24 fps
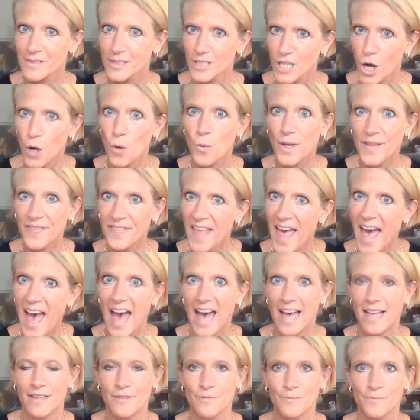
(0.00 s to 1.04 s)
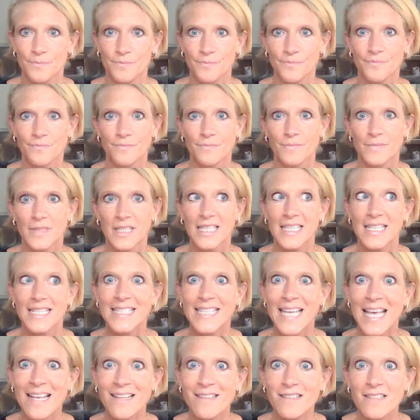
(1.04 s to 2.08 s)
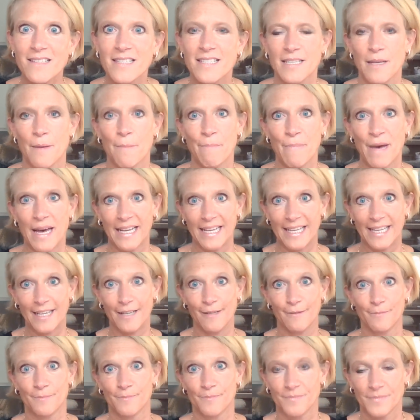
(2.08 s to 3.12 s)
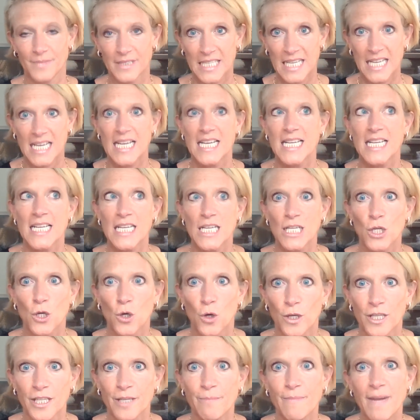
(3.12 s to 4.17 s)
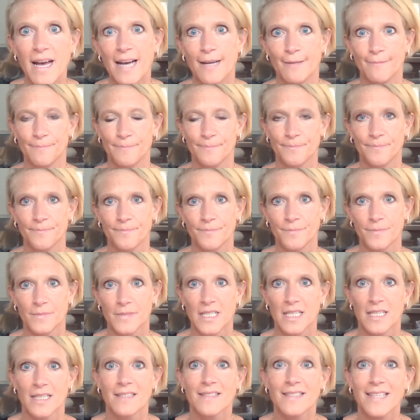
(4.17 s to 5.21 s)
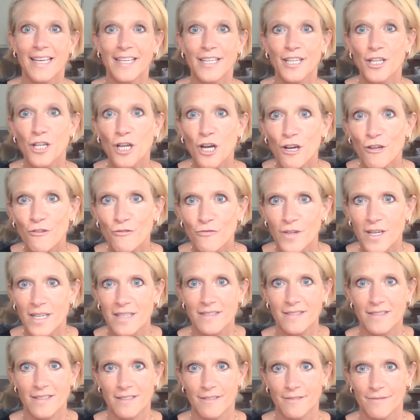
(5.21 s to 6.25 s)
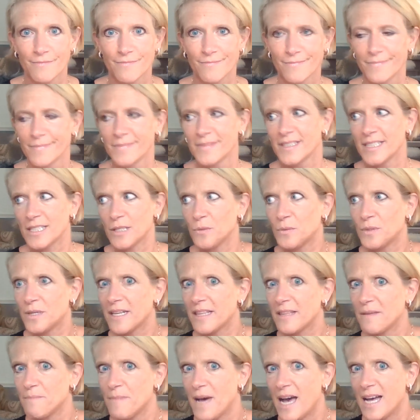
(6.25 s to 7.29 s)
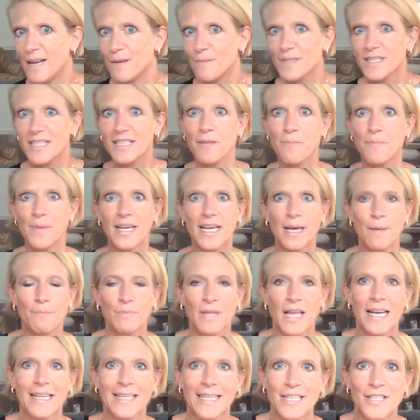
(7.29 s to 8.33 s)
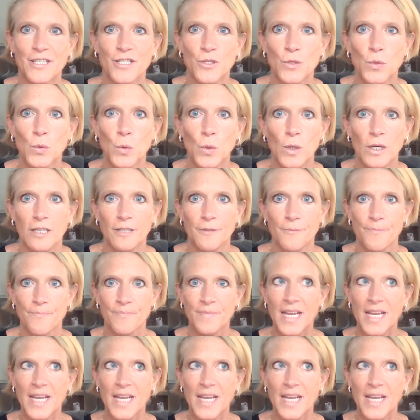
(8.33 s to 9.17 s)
Go with that. Tell somebody. Call your mom. Tell your girlfriend. Tell one of the moms in the pickup line at school.